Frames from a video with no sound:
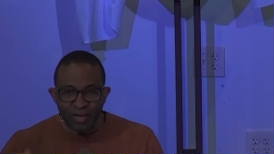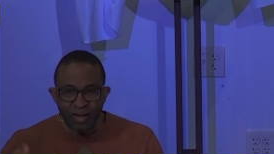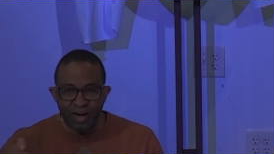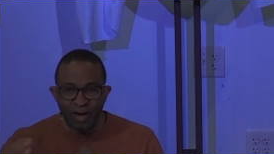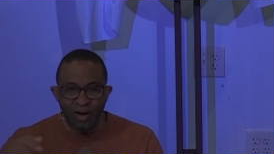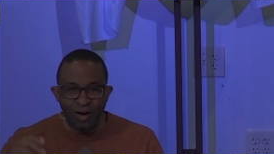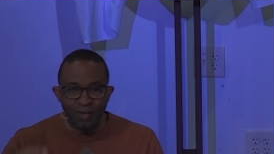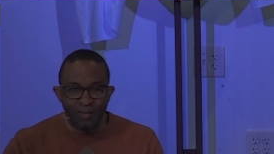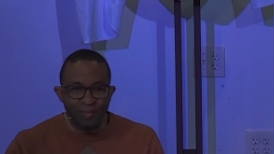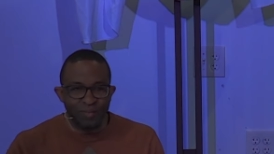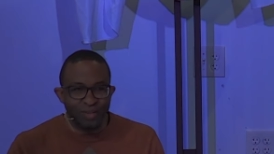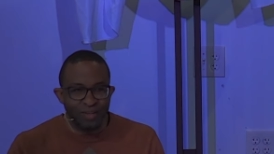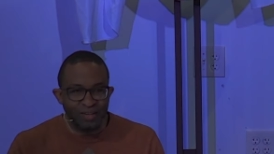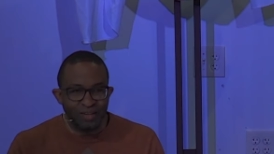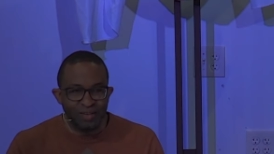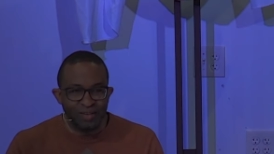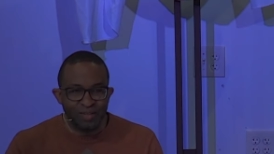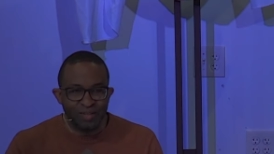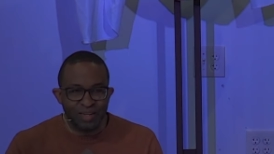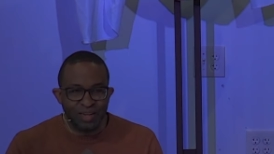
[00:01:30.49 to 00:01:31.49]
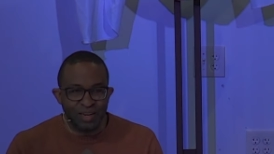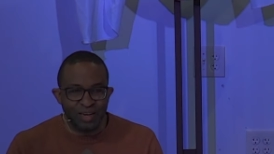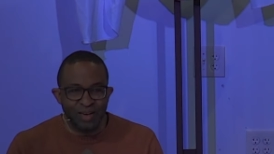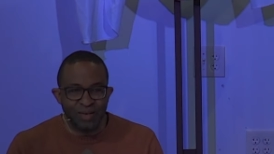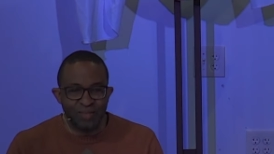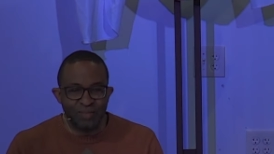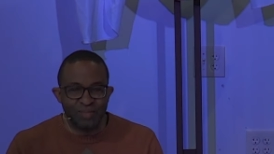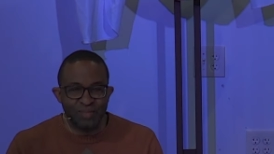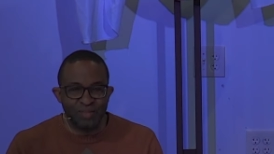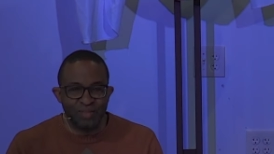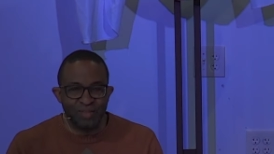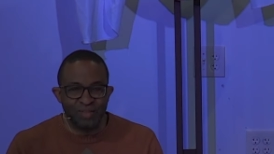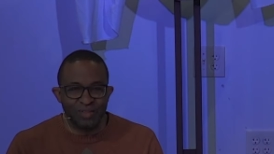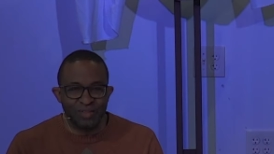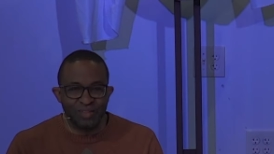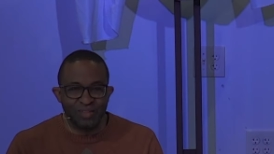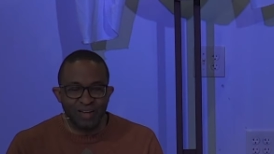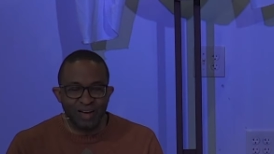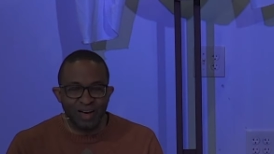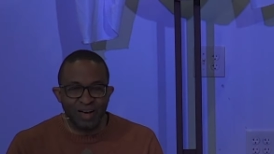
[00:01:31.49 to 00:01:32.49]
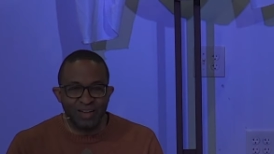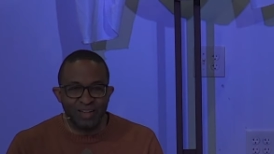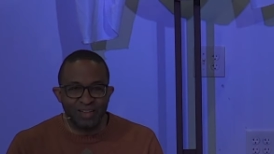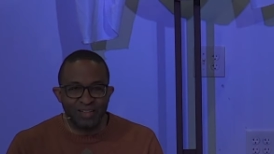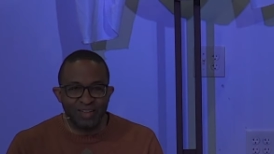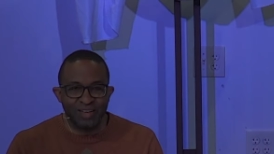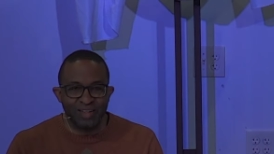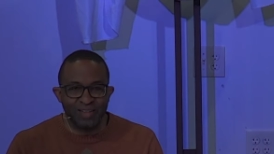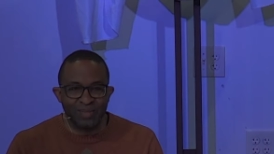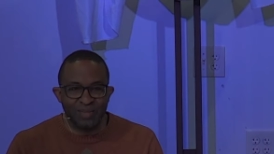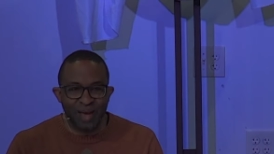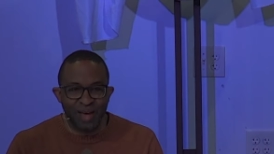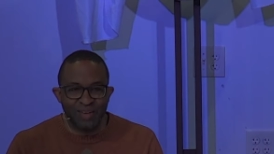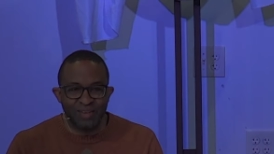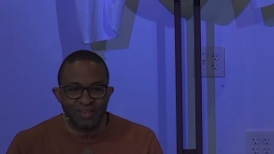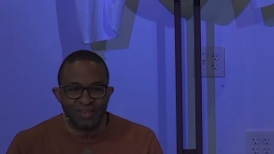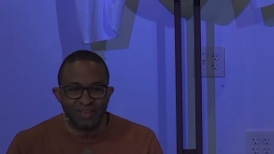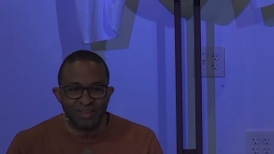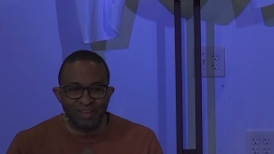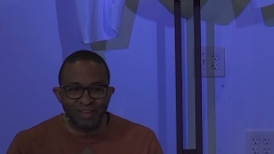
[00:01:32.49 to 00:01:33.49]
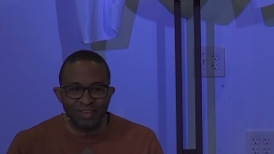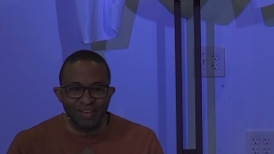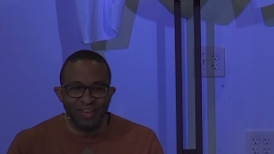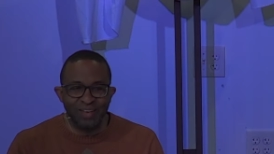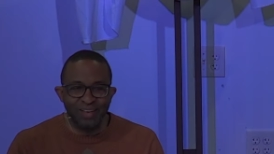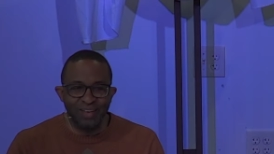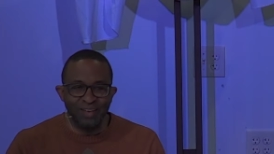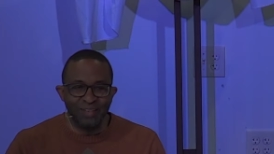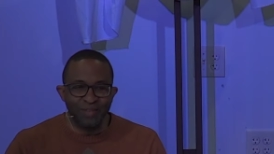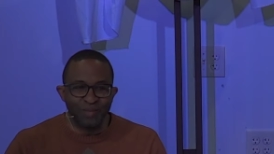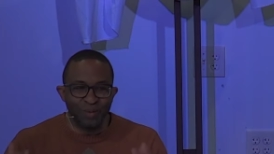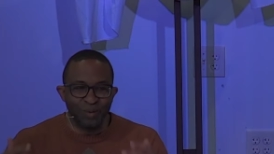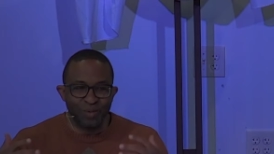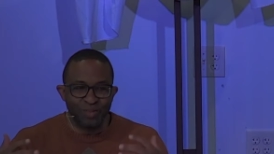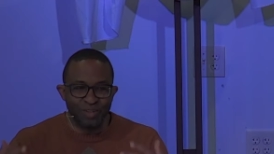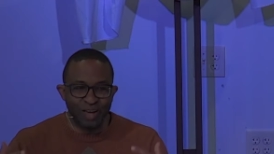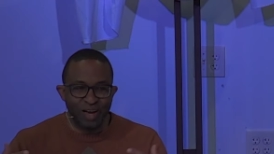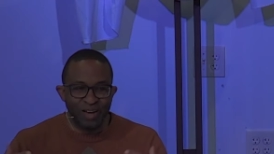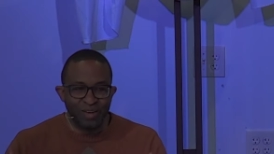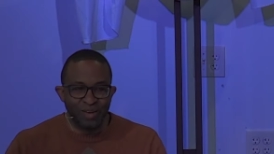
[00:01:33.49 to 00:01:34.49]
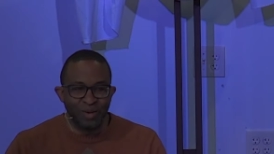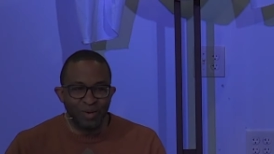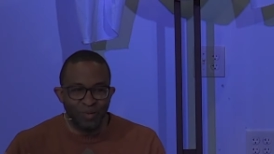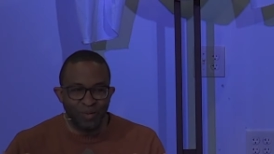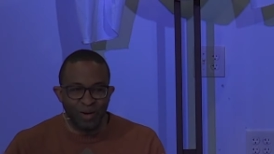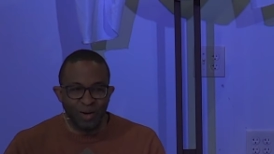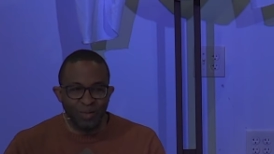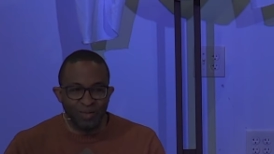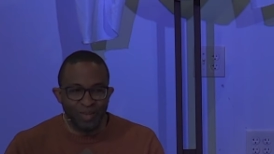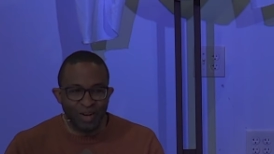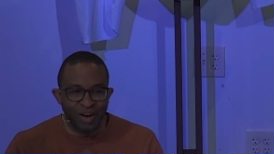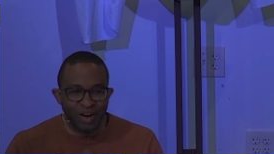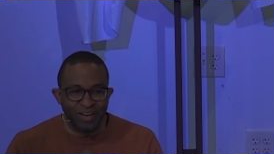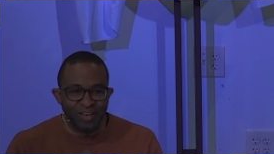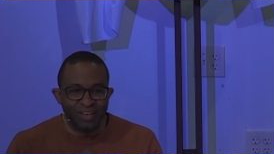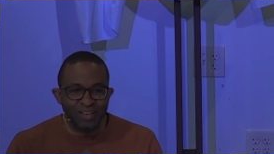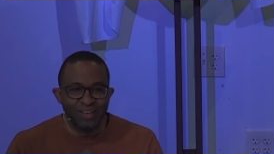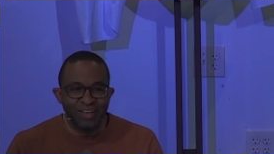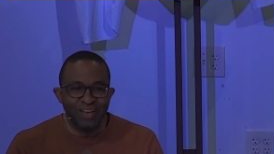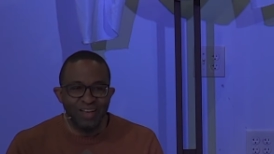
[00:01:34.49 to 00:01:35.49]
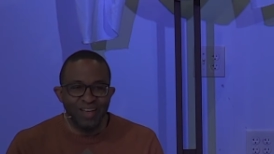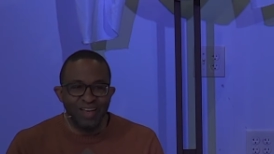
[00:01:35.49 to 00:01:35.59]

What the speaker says: you'll see Todd, he's got his mask on. Of course, I don't while I'm talking.